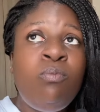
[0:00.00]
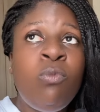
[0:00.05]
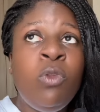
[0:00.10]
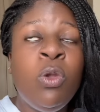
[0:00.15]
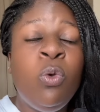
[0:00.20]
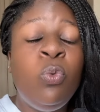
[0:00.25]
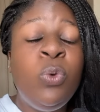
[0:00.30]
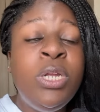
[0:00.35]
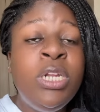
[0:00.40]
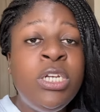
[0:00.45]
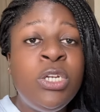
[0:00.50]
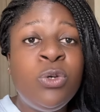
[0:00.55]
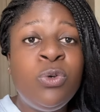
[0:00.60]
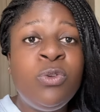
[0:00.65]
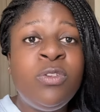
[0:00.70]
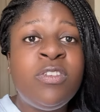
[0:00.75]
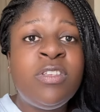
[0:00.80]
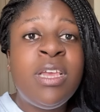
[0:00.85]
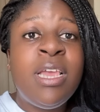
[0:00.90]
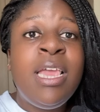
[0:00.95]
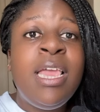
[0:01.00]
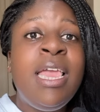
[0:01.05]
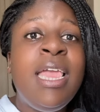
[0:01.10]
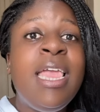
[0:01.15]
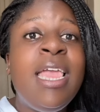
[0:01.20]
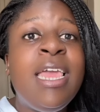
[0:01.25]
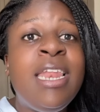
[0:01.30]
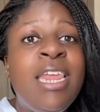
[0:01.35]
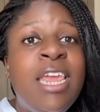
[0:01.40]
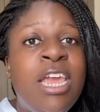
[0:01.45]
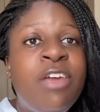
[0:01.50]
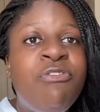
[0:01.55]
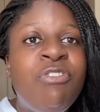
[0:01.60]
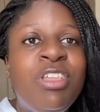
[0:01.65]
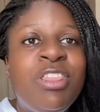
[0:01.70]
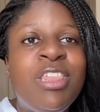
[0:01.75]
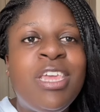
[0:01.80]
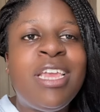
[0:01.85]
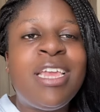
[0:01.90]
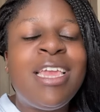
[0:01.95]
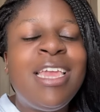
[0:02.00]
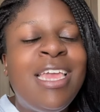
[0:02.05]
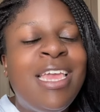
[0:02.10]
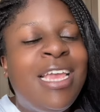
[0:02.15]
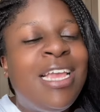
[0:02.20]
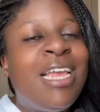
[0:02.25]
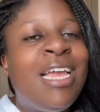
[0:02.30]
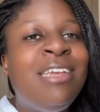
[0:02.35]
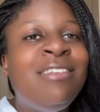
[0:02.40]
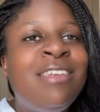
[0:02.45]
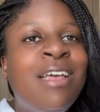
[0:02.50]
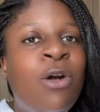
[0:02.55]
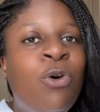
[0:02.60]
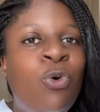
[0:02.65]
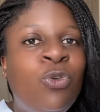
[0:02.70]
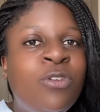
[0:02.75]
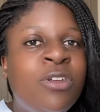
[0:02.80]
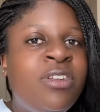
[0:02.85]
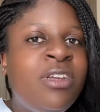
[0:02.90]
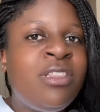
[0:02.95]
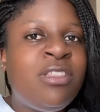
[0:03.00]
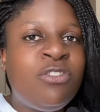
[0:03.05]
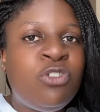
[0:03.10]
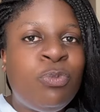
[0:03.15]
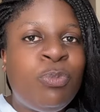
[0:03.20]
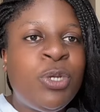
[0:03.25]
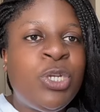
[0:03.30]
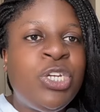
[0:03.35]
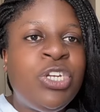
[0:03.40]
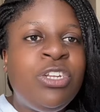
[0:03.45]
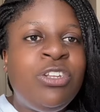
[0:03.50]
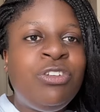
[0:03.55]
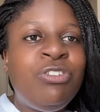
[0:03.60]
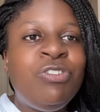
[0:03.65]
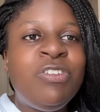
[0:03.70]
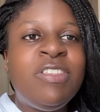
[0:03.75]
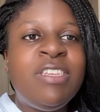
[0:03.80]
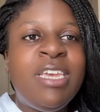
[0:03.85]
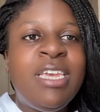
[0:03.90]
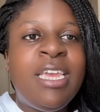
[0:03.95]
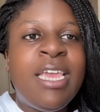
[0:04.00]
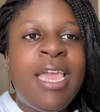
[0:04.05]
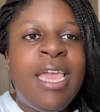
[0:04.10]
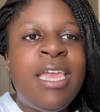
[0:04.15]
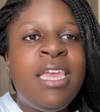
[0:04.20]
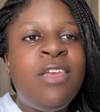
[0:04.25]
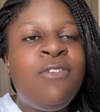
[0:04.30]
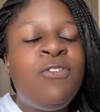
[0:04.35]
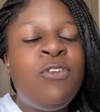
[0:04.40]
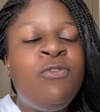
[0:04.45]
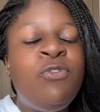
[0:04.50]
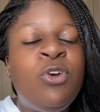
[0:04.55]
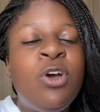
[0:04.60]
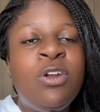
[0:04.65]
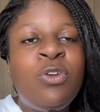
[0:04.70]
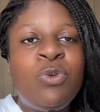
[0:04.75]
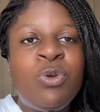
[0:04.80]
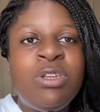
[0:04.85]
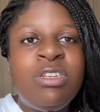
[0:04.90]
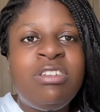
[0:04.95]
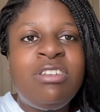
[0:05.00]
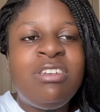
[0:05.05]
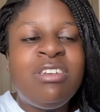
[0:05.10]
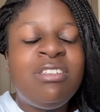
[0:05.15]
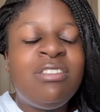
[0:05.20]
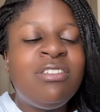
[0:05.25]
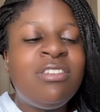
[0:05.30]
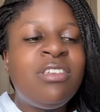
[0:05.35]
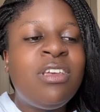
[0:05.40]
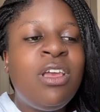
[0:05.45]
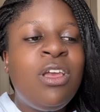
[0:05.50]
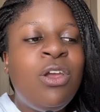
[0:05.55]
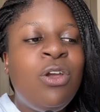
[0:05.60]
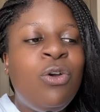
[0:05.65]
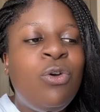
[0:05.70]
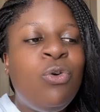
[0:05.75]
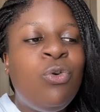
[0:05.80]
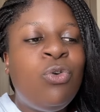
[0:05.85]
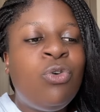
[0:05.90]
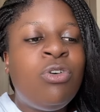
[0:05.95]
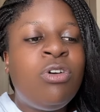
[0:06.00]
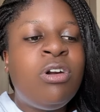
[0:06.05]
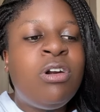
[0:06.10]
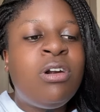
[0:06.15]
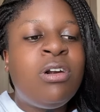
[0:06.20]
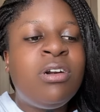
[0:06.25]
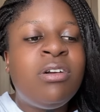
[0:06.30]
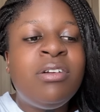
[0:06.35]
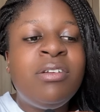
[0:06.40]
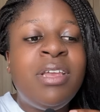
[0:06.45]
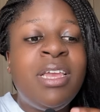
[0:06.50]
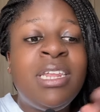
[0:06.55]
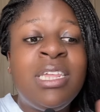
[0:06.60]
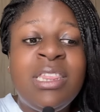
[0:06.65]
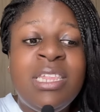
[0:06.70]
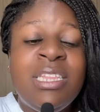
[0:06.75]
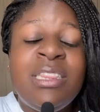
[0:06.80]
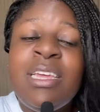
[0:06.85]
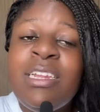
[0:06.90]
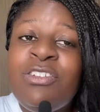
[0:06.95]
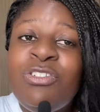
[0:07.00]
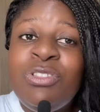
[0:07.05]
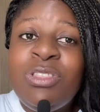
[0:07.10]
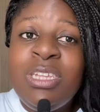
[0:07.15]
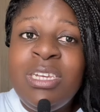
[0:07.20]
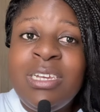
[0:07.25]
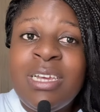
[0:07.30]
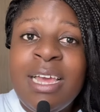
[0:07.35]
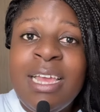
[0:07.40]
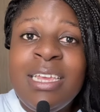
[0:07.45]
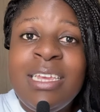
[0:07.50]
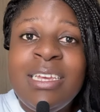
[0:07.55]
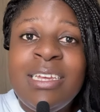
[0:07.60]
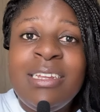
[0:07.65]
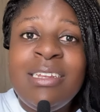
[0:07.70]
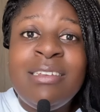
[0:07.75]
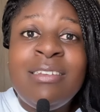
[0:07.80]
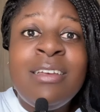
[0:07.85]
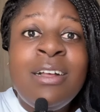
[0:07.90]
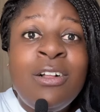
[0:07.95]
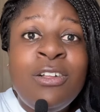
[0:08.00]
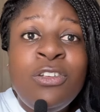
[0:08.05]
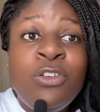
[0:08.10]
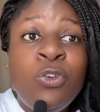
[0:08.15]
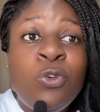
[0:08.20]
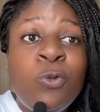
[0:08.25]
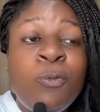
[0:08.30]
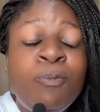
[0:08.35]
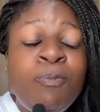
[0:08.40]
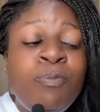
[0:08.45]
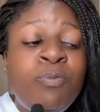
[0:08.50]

windows and everything. Guys, I'll also take this opportunity to say, hey, if you've got questions or anything that you think I can tell you,